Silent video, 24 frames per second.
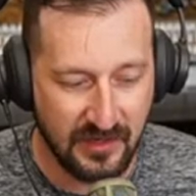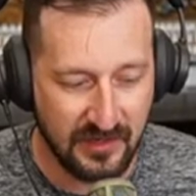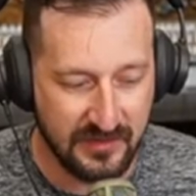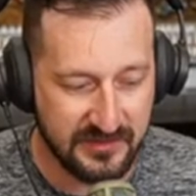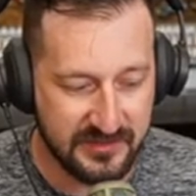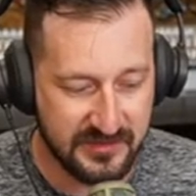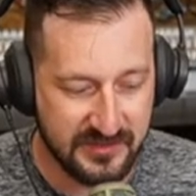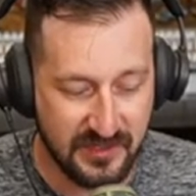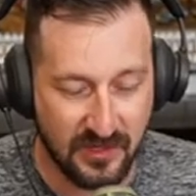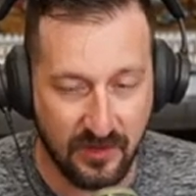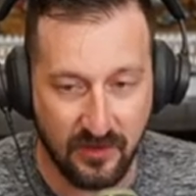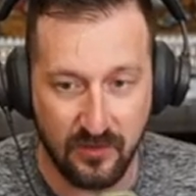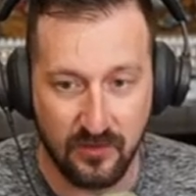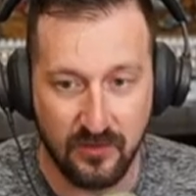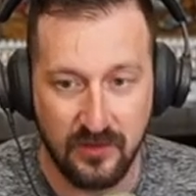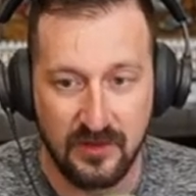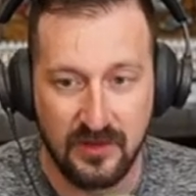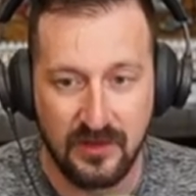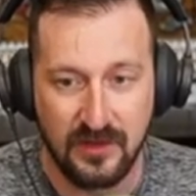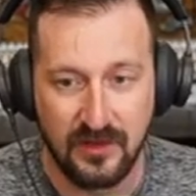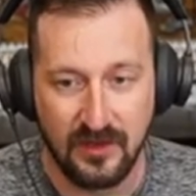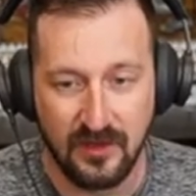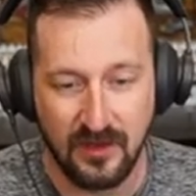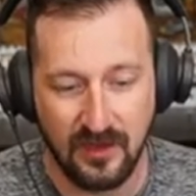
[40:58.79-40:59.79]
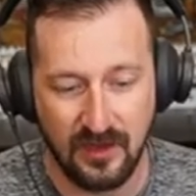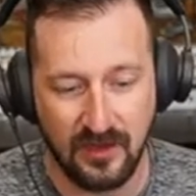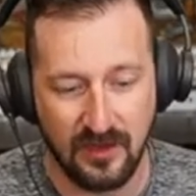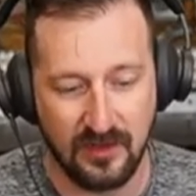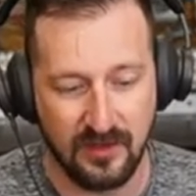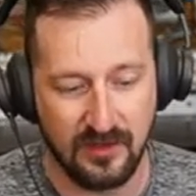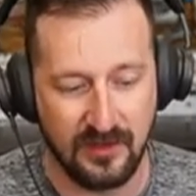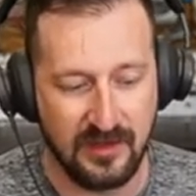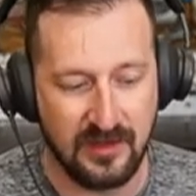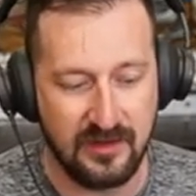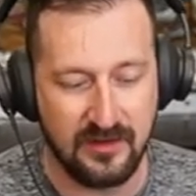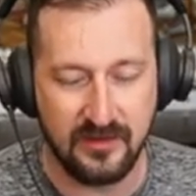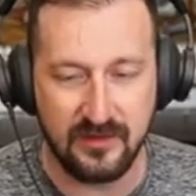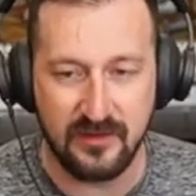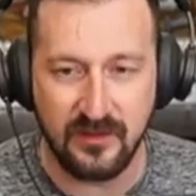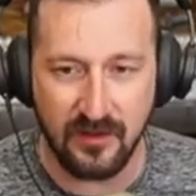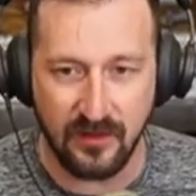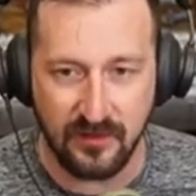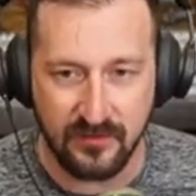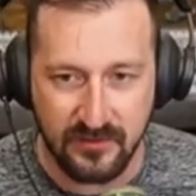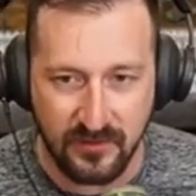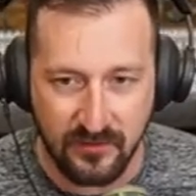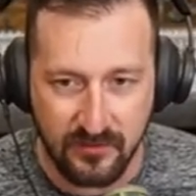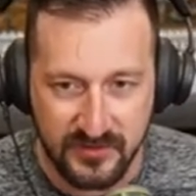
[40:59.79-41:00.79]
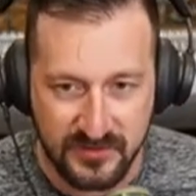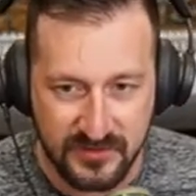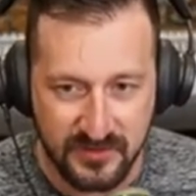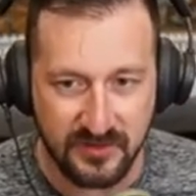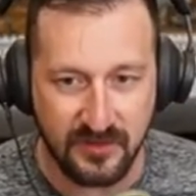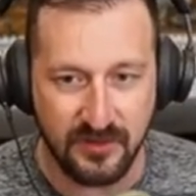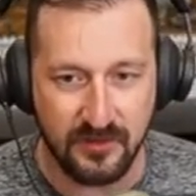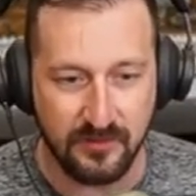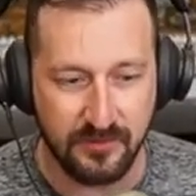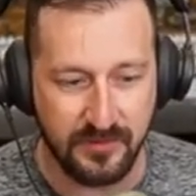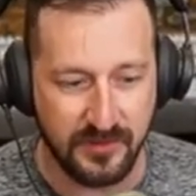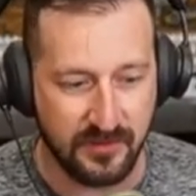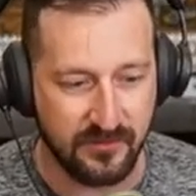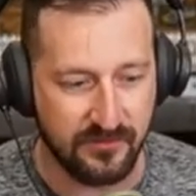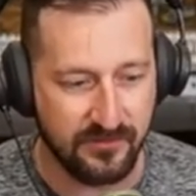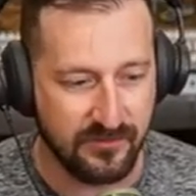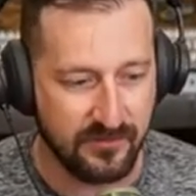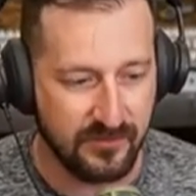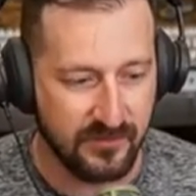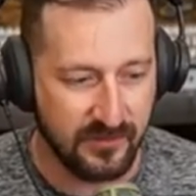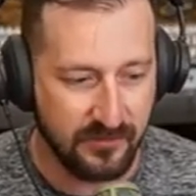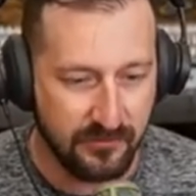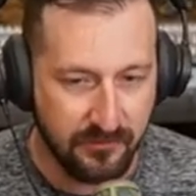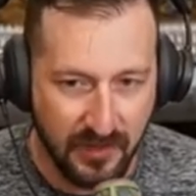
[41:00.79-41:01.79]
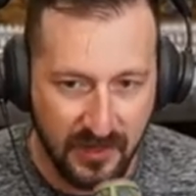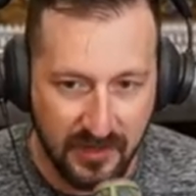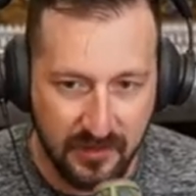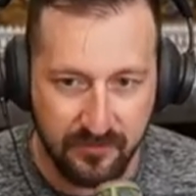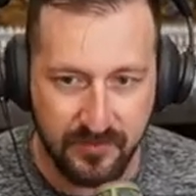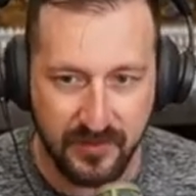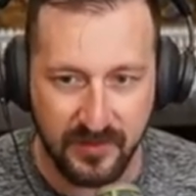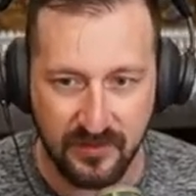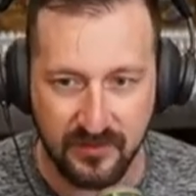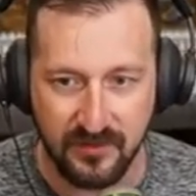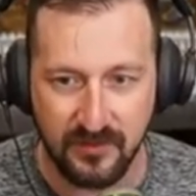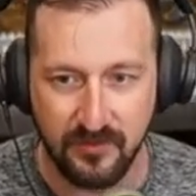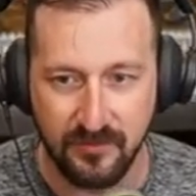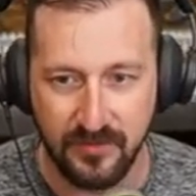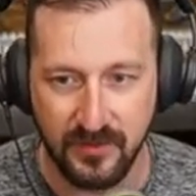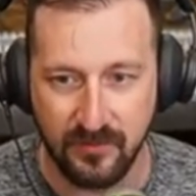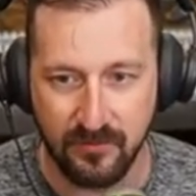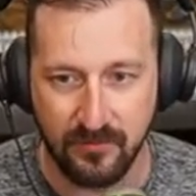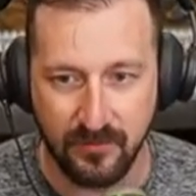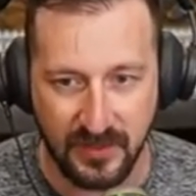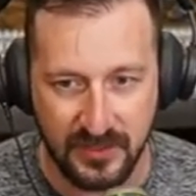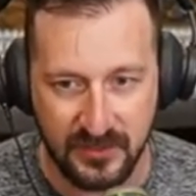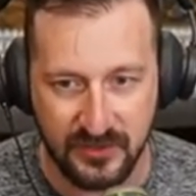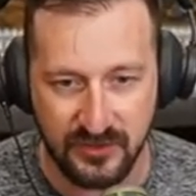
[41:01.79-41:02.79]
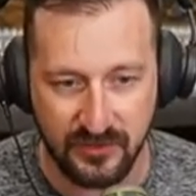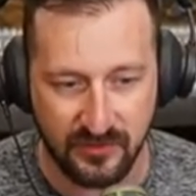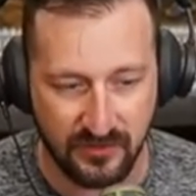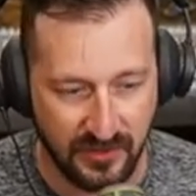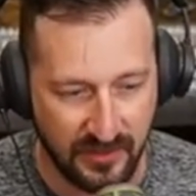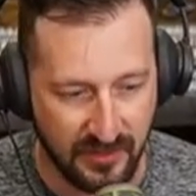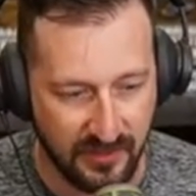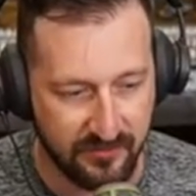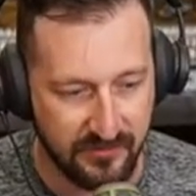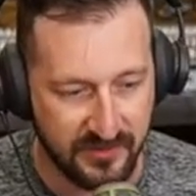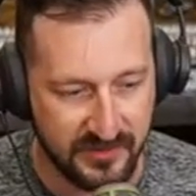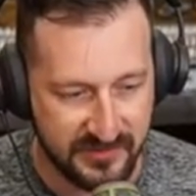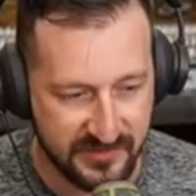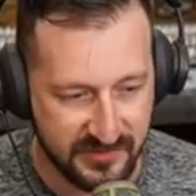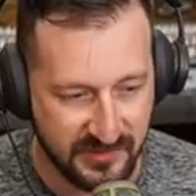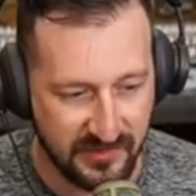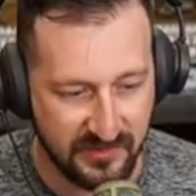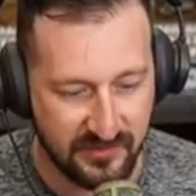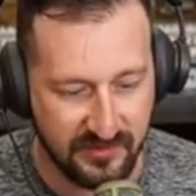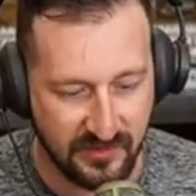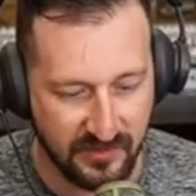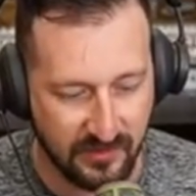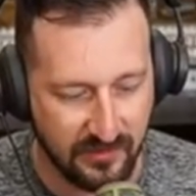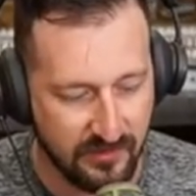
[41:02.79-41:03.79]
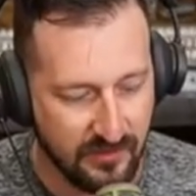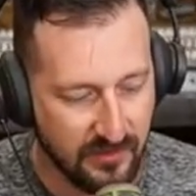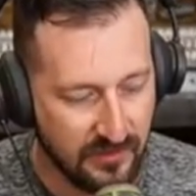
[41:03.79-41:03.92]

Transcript: And so there might have been a little bit of racial animus in